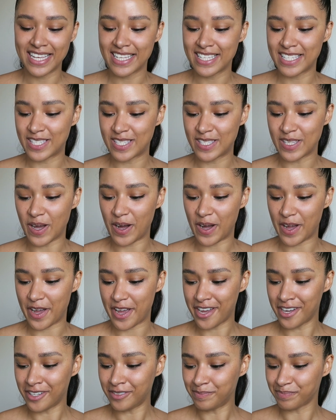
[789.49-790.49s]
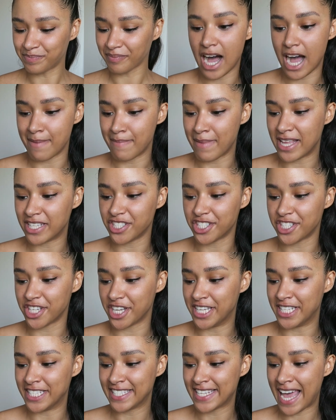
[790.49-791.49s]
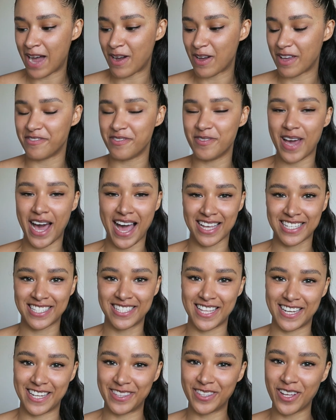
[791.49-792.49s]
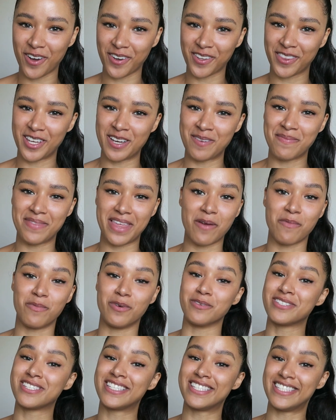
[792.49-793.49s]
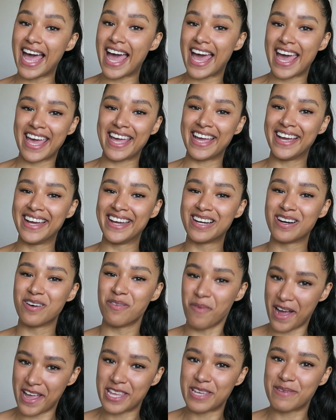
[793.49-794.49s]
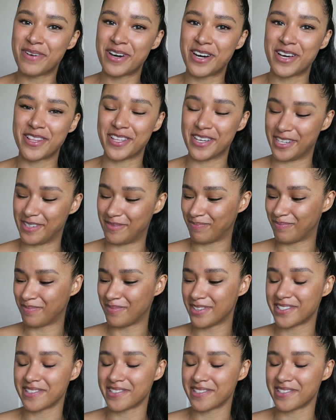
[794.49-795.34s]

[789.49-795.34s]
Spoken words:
So I mentioned how if you accidentally knock them, they will stay where you put them.